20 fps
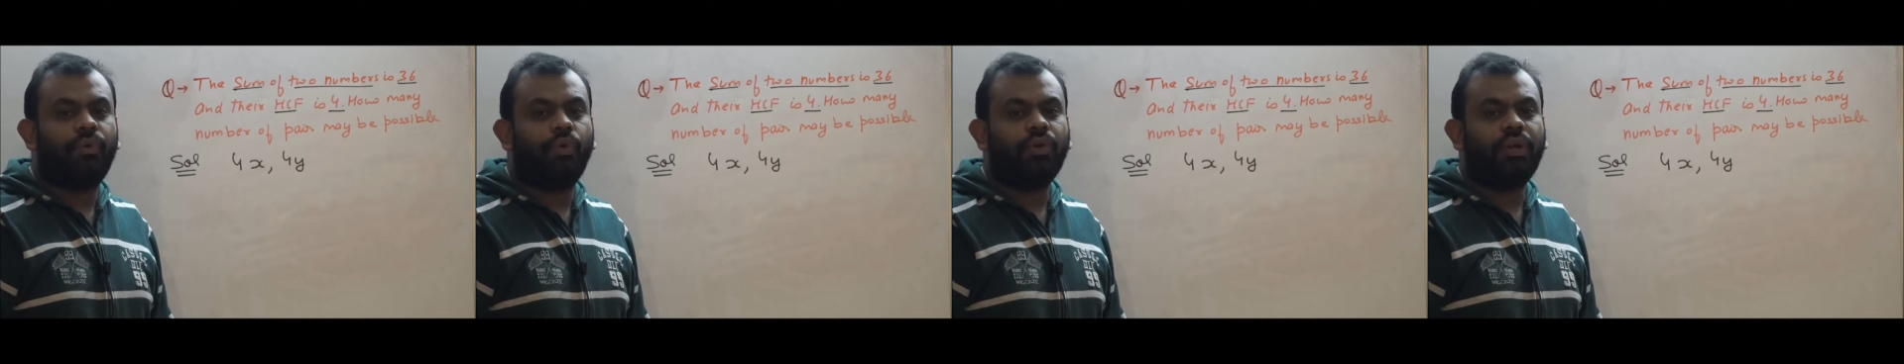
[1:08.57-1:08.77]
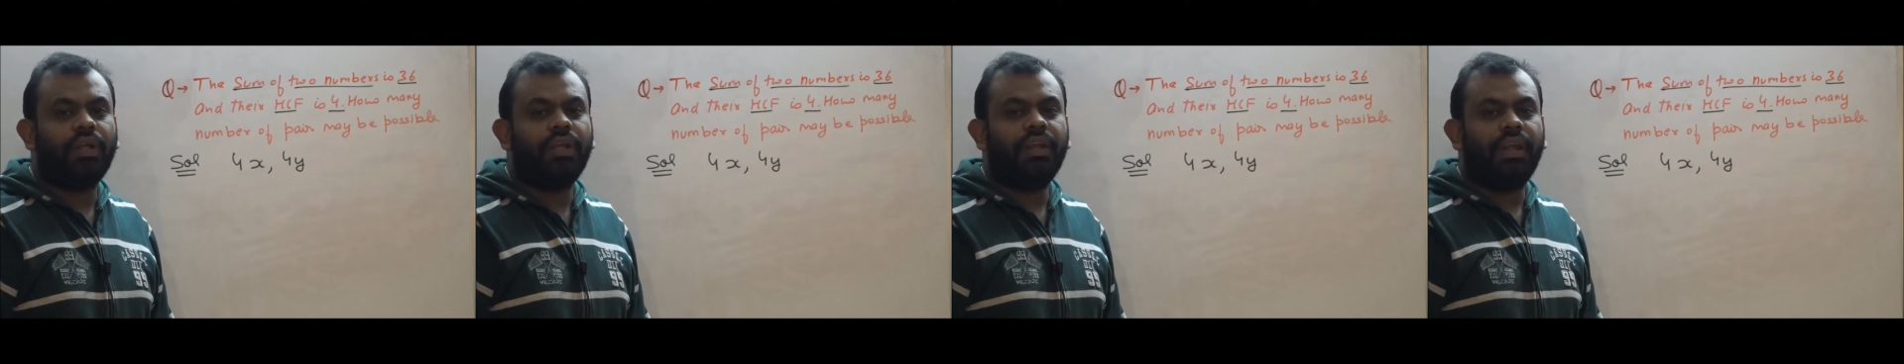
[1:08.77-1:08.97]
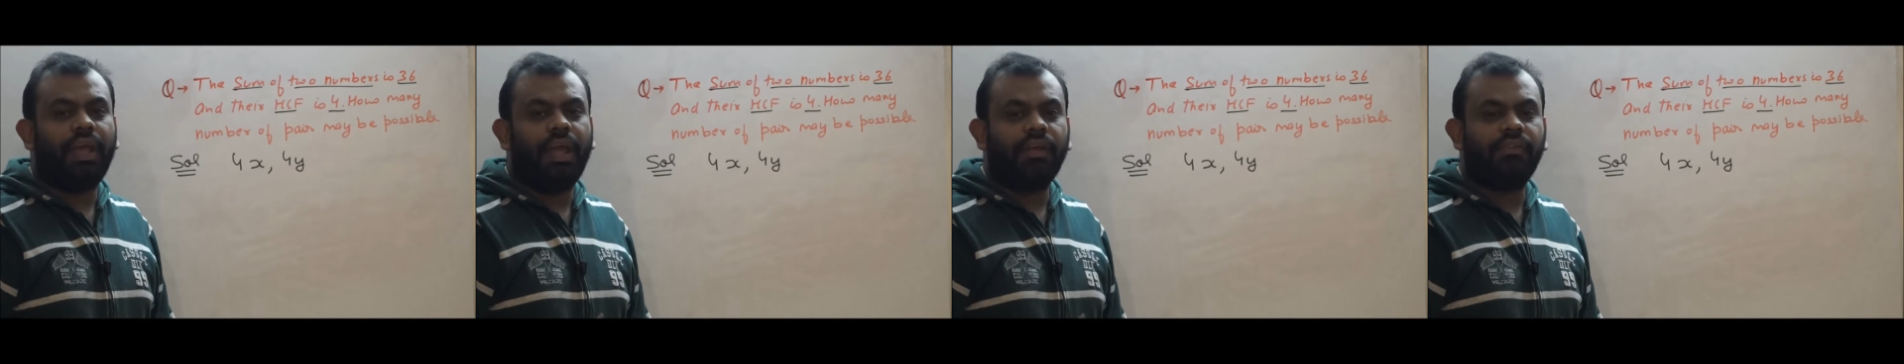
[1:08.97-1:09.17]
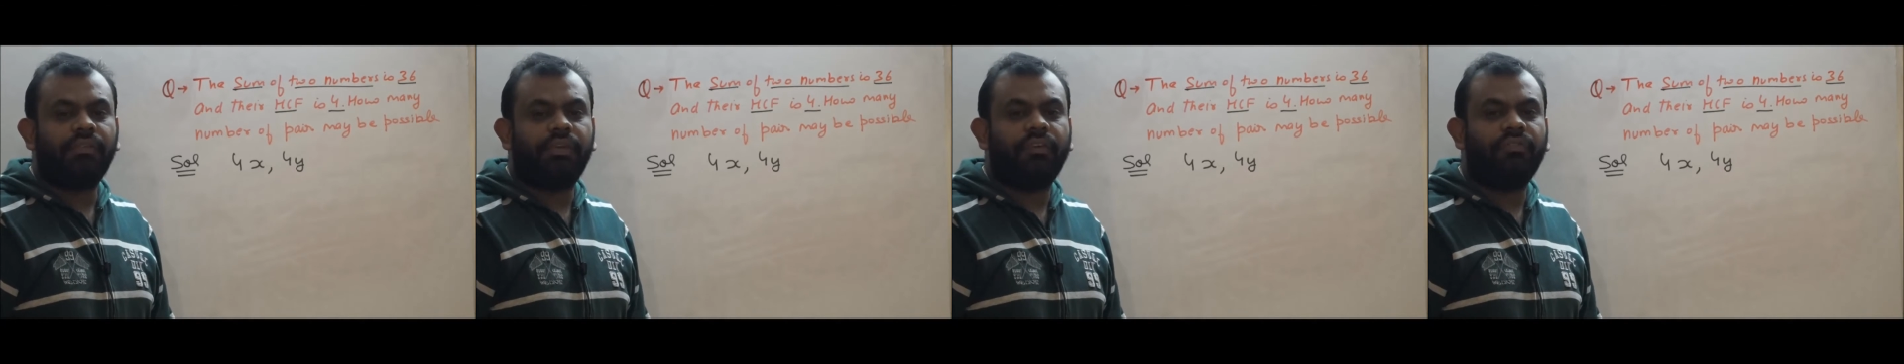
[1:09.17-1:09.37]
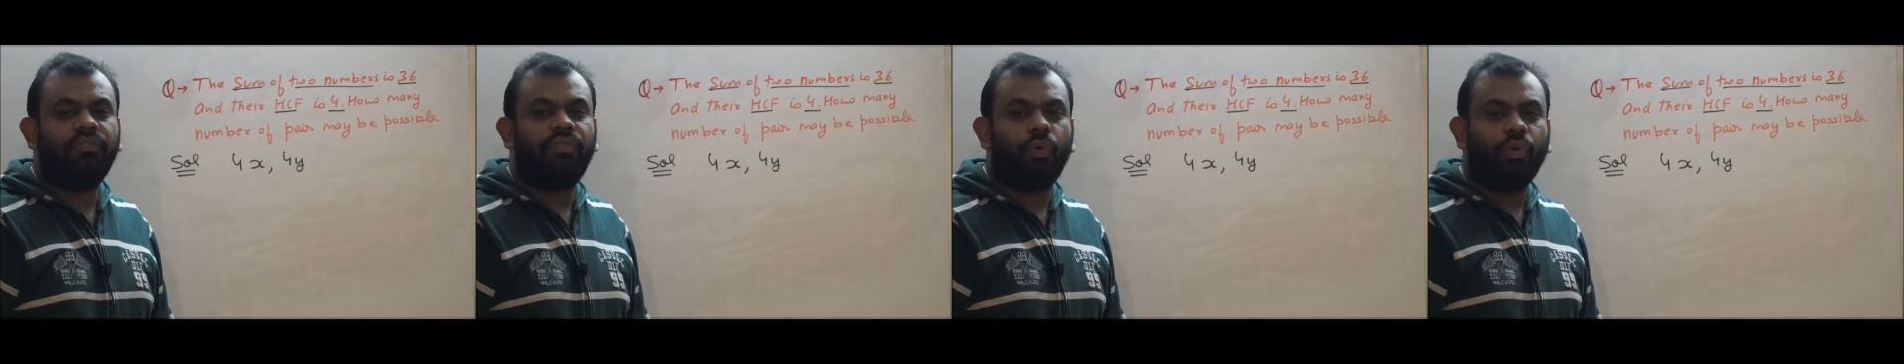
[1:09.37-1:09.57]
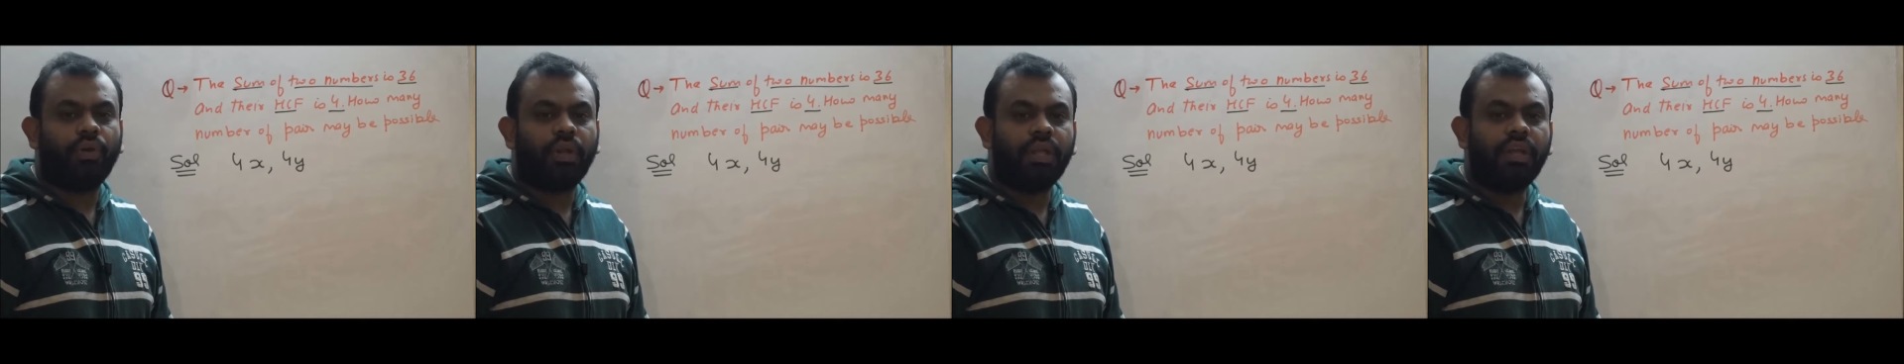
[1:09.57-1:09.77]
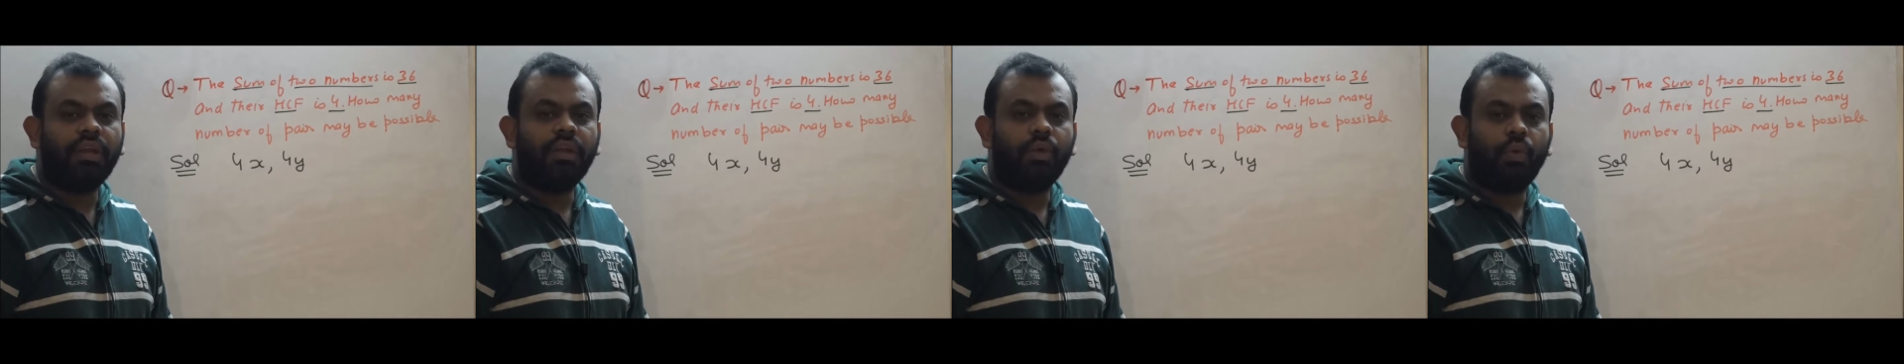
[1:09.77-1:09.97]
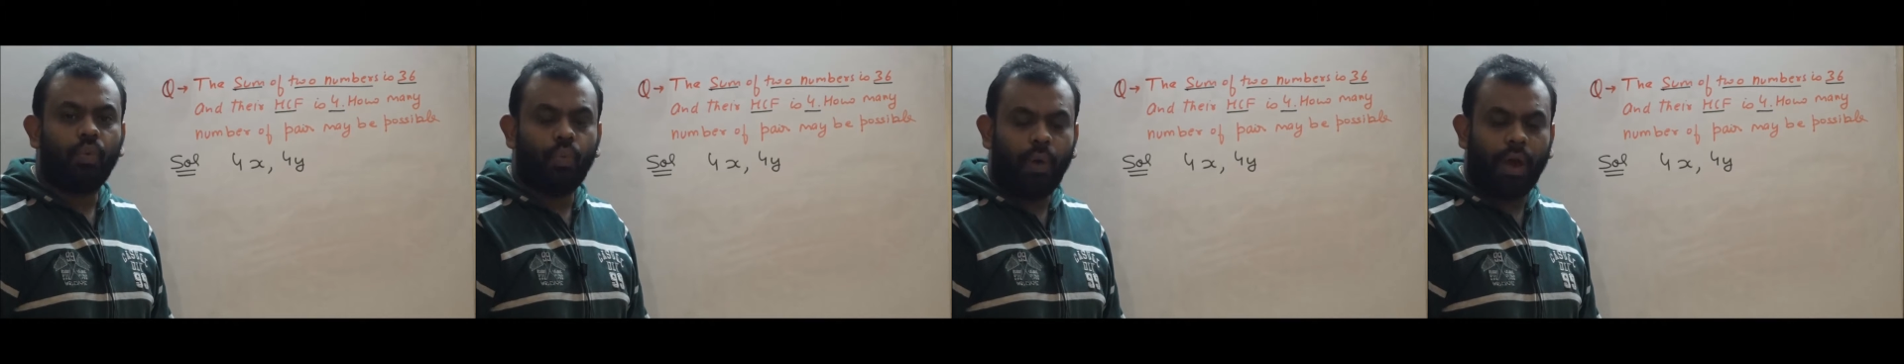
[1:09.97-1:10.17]
14x and
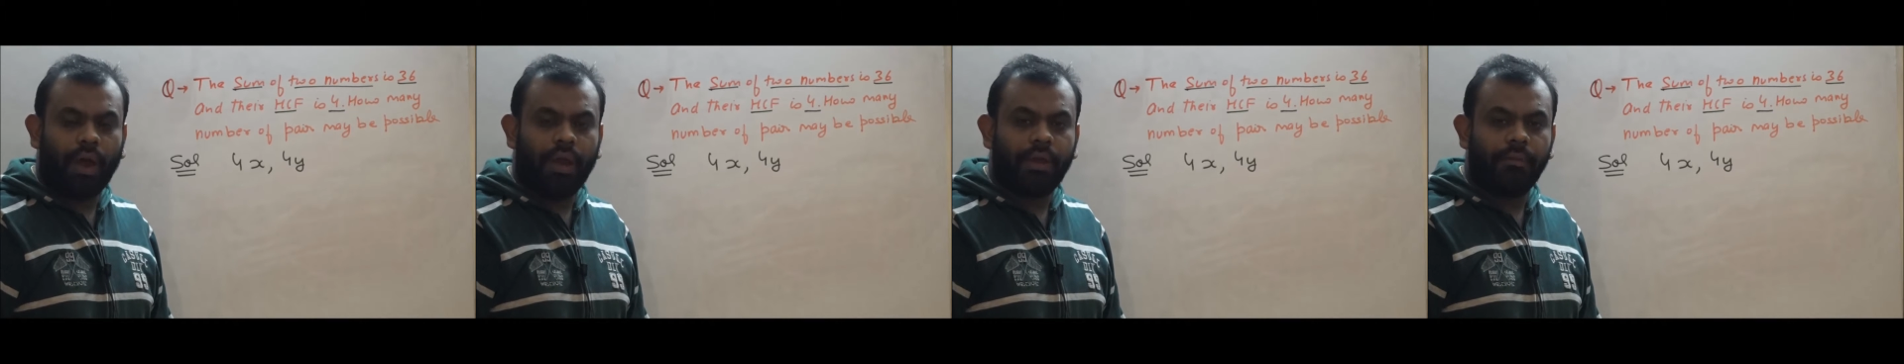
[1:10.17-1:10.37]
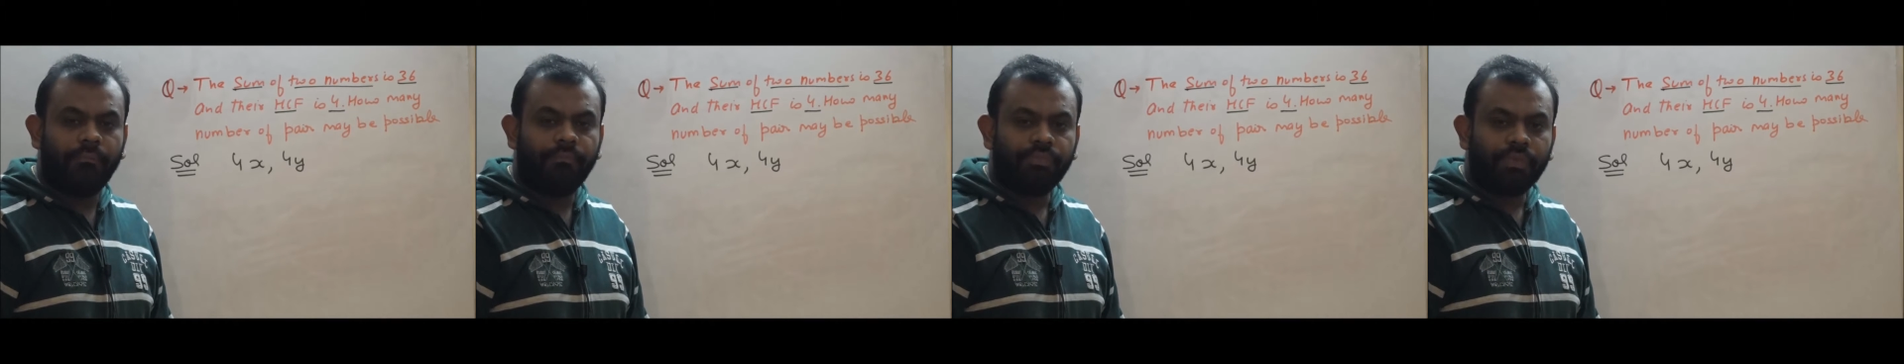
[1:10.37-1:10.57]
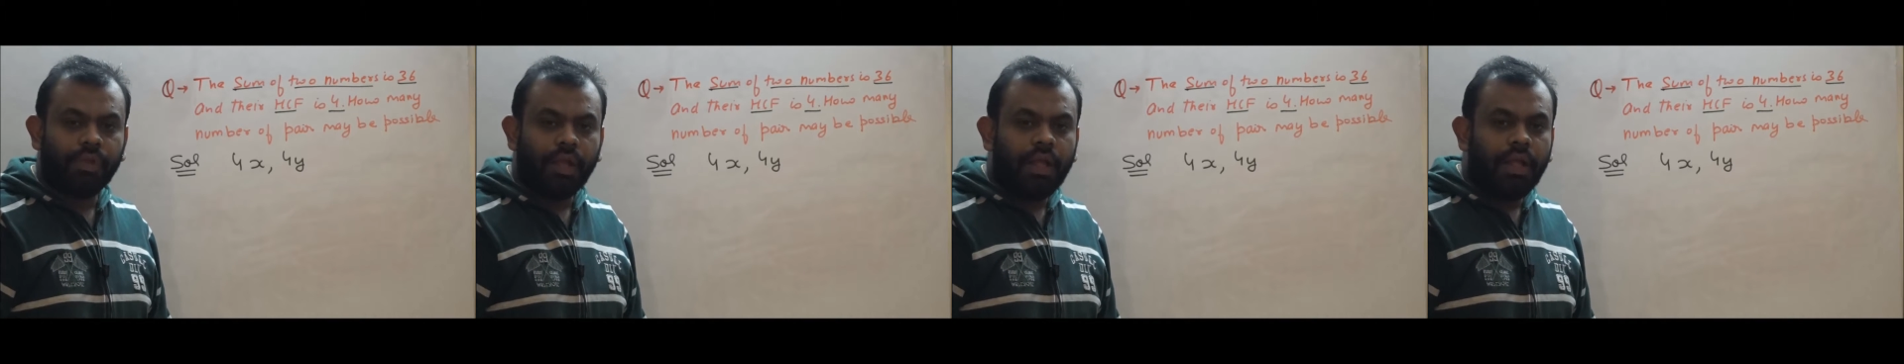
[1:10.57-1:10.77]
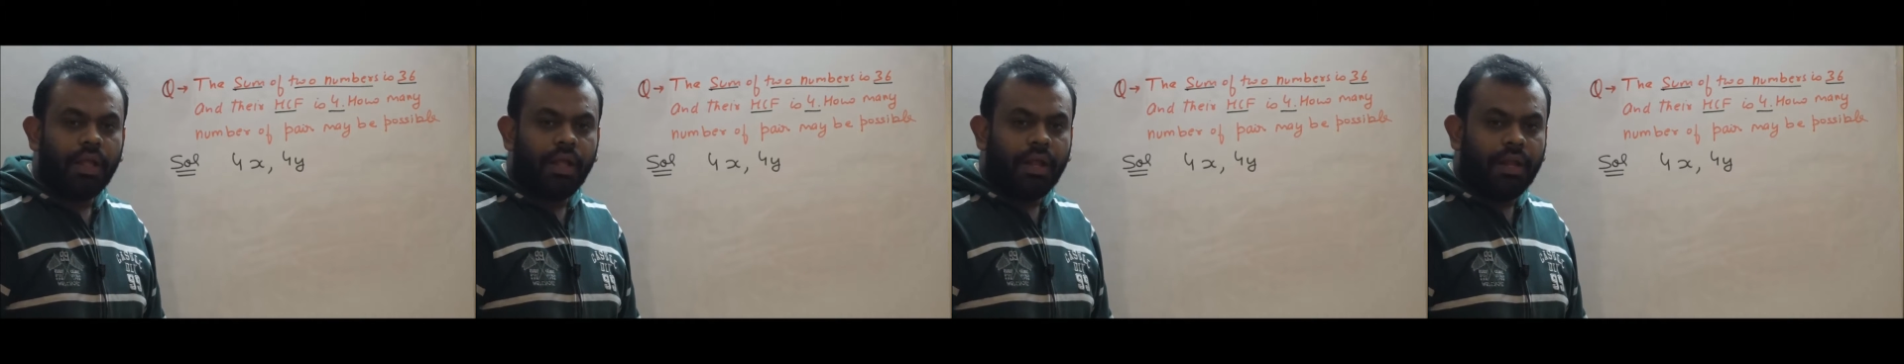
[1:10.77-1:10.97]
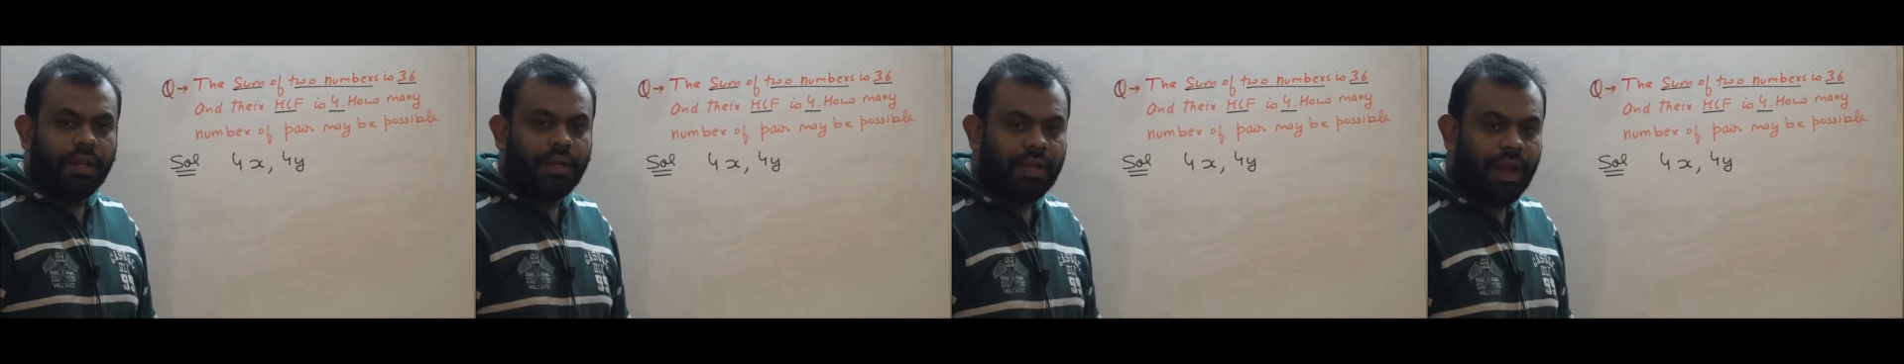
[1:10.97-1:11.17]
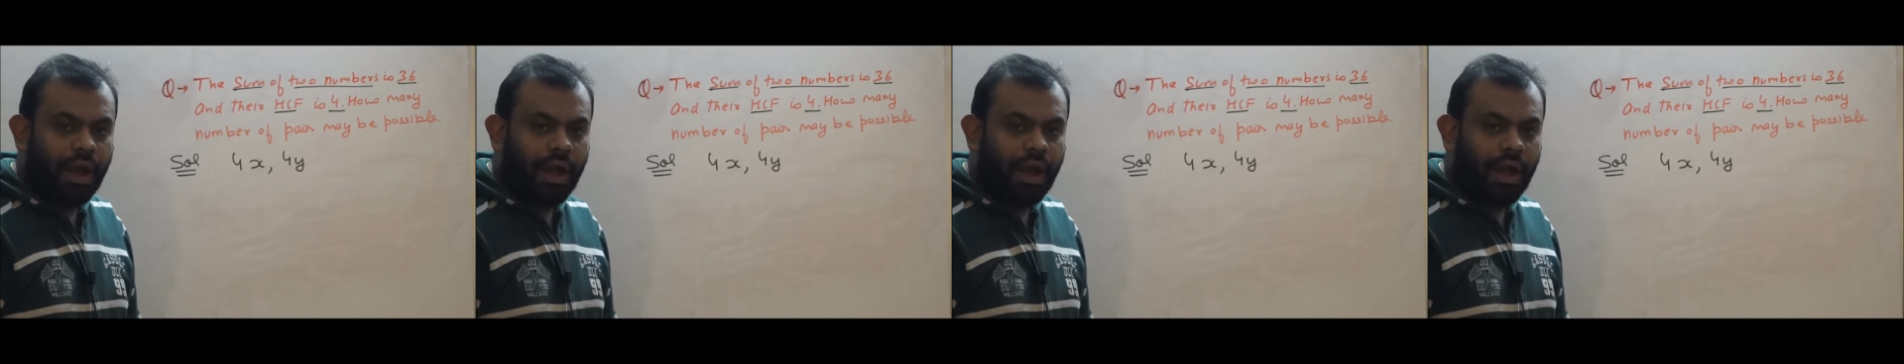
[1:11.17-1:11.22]
14y.